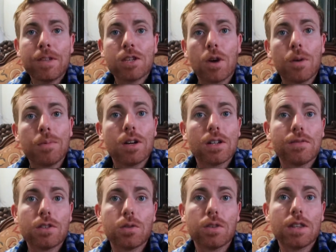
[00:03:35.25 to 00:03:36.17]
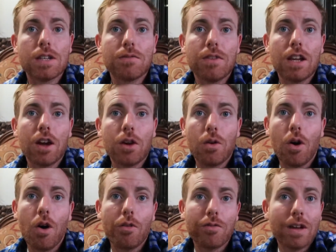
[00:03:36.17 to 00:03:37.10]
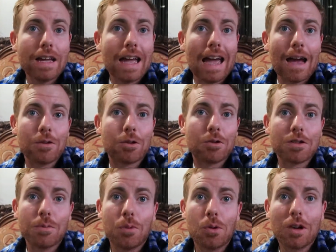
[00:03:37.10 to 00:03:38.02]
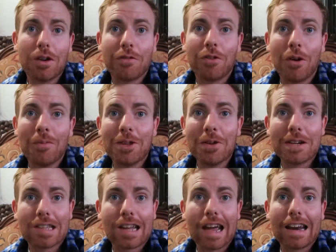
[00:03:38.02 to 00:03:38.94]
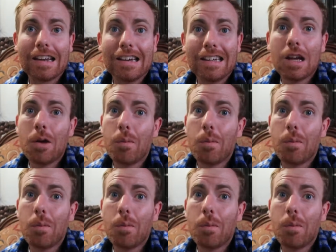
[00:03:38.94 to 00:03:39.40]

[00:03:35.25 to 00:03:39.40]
So I hope you guys have enjoyed this video of how to cross the border from the US to Canada.